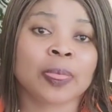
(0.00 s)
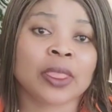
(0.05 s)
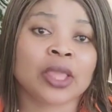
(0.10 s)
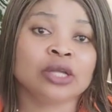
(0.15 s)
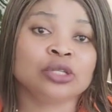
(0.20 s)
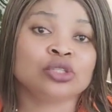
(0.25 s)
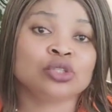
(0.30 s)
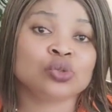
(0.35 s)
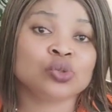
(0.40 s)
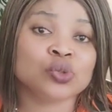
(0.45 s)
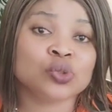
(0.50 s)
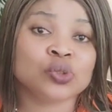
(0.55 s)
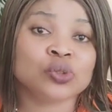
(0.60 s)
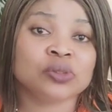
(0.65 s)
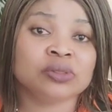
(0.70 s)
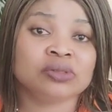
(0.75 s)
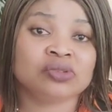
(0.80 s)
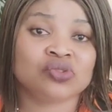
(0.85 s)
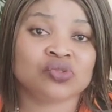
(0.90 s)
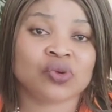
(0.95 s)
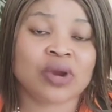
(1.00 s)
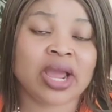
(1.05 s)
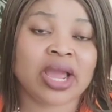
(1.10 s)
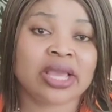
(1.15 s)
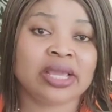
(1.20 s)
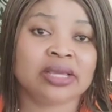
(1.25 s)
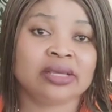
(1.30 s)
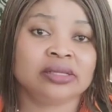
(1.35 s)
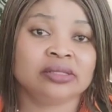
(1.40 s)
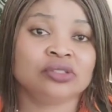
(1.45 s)
to
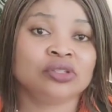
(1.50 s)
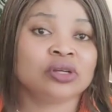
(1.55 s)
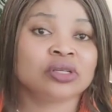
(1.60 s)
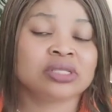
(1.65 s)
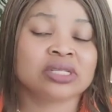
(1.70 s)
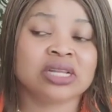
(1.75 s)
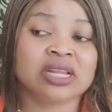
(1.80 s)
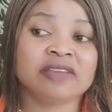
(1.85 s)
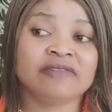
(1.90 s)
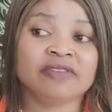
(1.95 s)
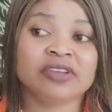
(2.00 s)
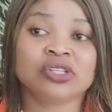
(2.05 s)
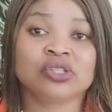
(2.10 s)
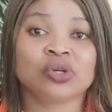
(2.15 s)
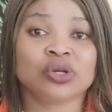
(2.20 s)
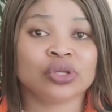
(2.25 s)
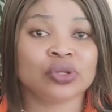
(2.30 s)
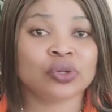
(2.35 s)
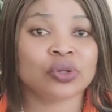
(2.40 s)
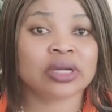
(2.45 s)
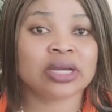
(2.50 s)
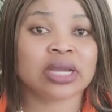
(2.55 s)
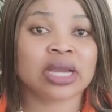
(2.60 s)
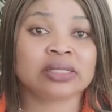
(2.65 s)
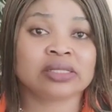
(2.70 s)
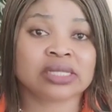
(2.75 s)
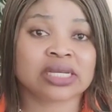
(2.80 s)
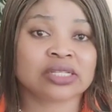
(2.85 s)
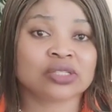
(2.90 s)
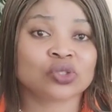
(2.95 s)
dry. Just leave it on your
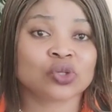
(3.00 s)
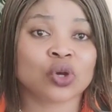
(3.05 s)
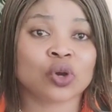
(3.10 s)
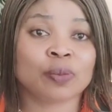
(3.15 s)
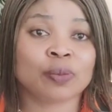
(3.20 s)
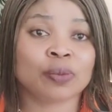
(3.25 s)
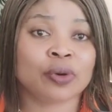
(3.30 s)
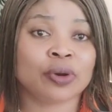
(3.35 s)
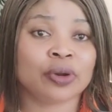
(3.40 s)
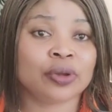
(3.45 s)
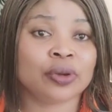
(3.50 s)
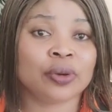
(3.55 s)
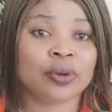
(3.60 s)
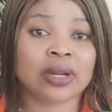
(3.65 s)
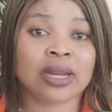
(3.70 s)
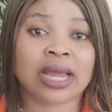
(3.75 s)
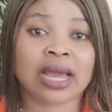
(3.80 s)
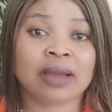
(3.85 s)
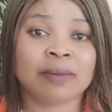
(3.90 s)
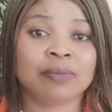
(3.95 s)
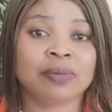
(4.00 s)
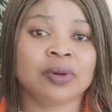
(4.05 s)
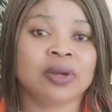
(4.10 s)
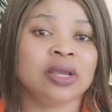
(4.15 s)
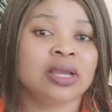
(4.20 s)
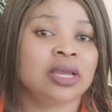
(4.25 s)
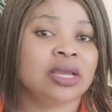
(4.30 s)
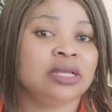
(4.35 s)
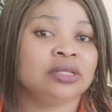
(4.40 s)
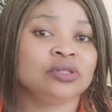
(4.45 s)
countertop or your lab.
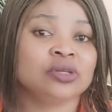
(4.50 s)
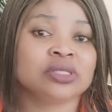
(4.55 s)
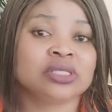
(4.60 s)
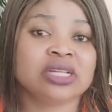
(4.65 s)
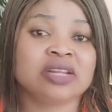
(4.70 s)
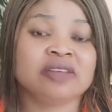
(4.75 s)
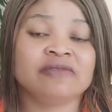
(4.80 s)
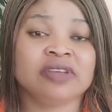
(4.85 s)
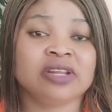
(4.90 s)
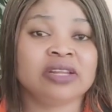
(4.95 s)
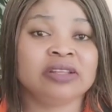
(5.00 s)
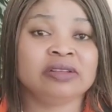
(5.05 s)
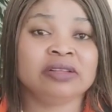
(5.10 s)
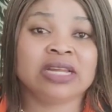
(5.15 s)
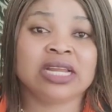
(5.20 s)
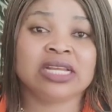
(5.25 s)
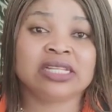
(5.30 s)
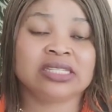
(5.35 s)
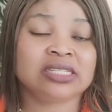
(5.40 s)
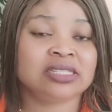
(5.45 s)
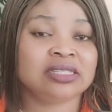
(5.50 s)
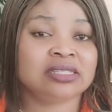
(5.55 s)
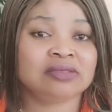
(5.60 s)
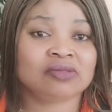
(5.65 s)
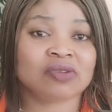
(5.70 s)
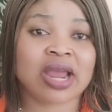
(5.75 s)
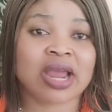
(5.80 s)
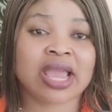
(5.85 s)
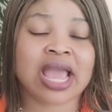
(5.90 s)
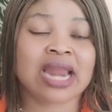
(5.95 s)
Just leave it, let it
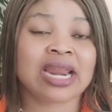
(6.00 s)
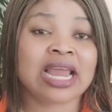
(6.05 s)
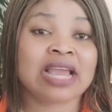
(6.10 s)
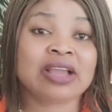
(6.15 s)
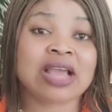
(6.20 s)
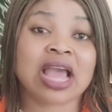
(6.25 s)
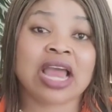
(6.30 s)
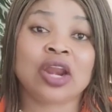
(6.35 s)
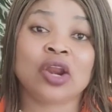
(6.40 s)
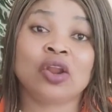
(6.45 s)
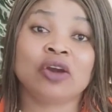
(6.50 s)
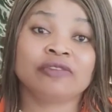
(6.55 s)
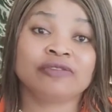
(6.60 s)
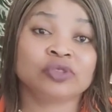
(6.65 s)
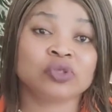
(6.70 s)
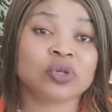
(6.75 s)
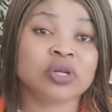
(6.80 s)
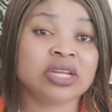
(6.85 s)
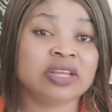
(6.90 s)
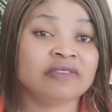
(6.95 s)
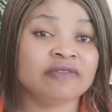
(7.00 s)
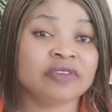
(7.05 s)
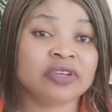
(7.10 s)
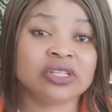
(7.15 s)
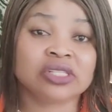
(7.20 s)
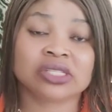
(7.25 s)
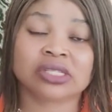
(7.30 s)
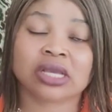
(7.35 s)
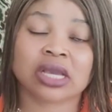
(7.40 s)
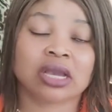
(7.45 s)
dry. I love to leave
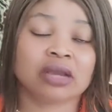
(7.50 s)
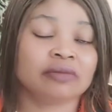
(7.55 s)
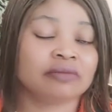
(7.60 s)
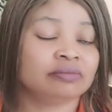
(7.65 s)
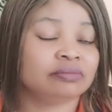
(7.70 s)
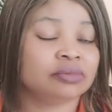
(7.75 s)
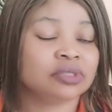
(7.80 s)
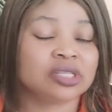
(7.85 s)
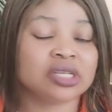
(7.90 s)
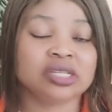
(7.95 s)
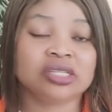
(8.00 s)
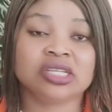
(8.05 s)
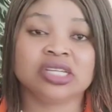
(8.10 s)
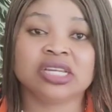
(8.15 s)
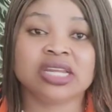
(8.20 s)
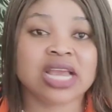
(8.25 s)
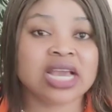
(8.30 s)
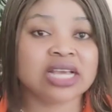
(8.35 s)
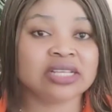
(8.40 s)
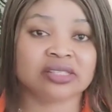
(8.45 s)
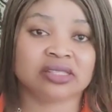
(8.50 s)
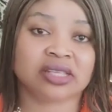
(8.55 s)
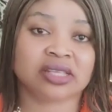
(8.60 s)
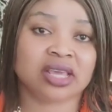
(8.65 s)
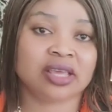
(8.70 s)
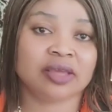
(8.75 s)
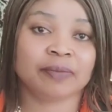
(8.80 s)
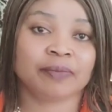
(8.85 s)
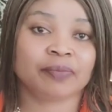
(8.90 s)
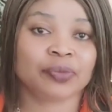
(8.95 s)
it till the next
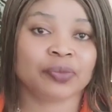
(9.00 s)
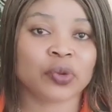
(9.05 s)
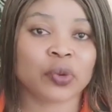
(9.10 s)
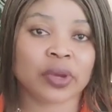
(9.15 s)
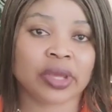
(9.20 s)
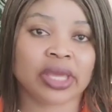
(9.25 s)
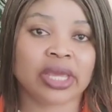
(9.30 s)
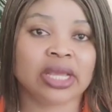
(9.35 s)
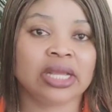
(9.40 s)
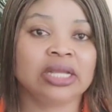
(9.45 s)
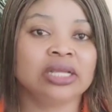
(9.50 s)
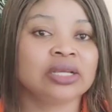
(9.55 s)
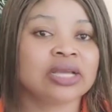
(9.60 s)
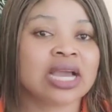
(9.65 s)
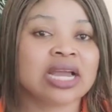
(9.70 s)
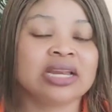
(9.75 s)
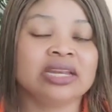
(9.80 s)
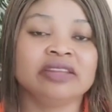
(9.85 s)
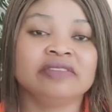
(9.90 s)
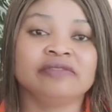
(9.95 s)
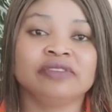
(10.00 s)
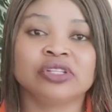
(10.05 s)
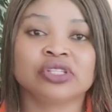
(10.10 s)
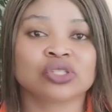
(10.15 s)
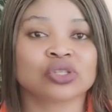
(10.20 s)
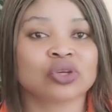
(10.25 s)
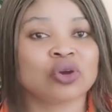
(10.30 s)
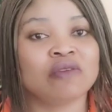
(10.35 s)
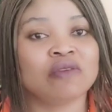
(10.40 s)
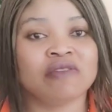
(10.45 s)
day. Okay, can leave
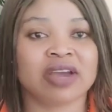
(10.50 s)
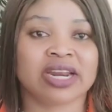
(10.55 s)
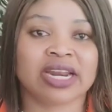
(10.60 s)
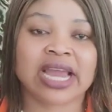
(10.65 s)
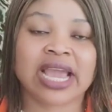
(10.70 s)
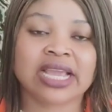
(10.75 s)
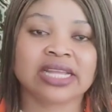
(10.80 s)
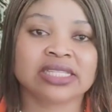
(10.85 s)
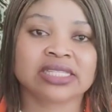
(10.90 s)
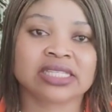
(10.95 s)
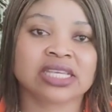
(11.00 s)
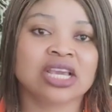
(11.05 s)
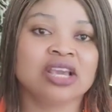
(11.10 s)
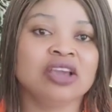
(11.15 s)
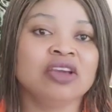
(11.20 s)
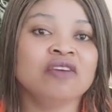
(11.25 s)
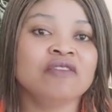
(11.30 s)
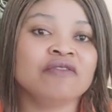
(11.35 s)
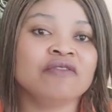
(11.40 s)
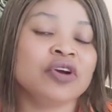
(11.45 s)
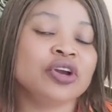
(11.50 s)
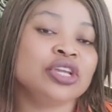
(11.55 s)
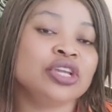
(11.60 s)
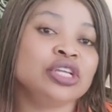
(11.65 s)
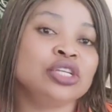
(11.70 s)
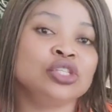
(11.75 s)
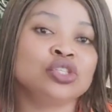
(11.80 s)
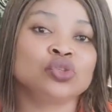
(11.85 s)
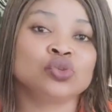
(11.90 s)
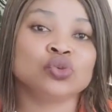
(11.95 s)
it overnight for
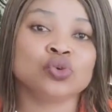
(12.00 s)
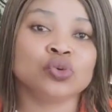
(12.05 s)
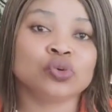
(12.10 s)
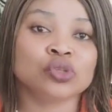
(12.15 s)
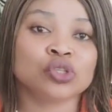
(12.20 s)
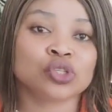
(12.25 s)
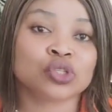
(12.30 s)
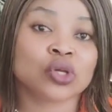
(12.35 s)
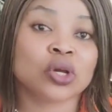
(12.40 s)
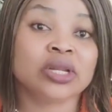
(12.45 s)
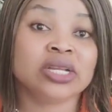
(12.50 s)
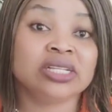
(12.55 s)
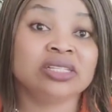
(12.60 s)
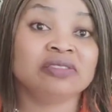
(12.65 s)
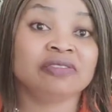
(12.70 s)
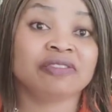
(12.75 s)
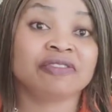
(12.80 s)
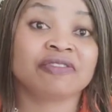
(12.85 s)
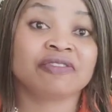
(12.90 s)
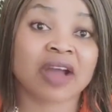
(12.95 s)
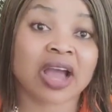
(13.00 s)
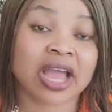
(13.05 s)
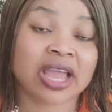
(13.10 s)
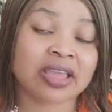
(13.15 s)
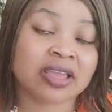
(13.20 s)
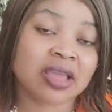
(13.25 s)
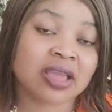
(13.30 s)
you to solidify